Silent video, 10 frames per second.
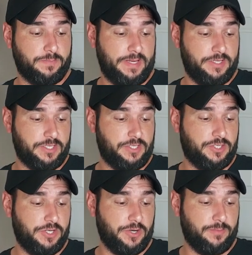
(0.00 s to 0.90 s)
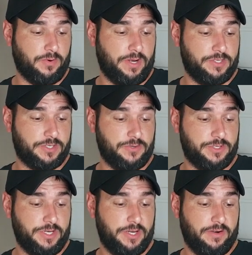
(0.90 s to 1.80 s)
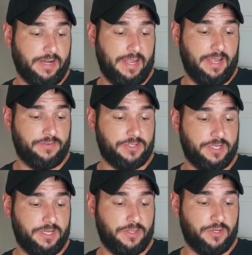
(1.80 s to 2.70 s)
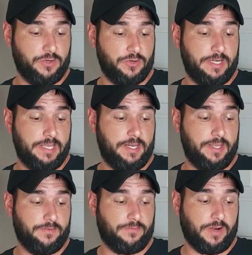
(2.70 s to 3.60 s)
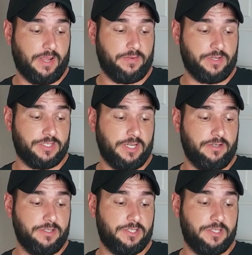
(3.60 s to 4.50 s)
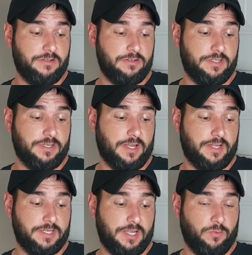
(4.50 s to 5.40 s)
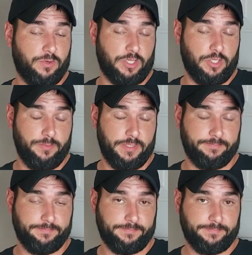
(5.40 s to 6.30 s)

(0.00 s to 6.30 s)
space engineer brain surgeon here, and I have to say that you're an idiot for having stainless steel in contact with aluminum."